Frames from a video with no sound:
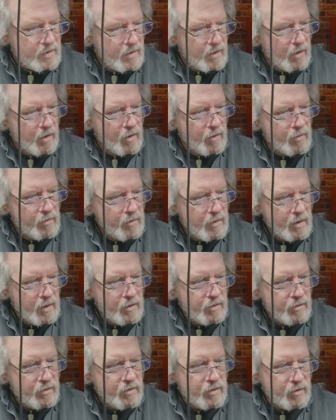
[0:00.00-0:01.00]
to go
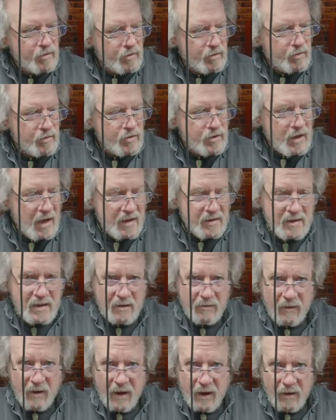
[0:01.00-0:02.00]
to chassis
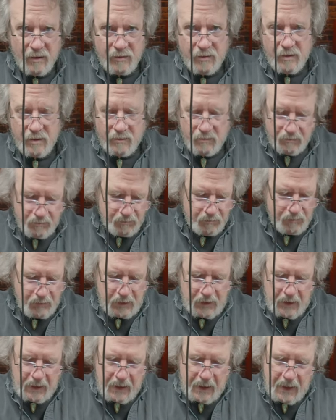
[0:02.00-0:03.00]
ground,
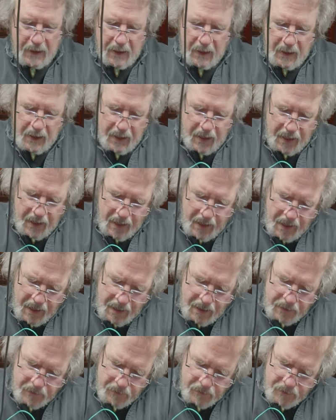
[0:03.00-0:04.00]

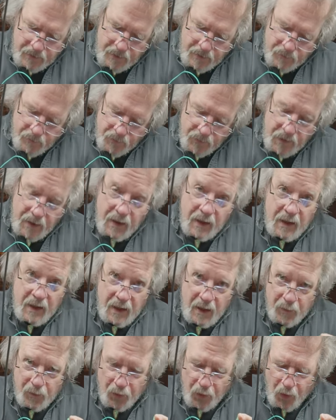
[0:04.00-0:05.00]
and
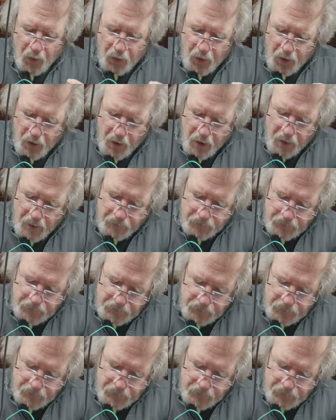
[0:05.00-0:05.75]
it broke off.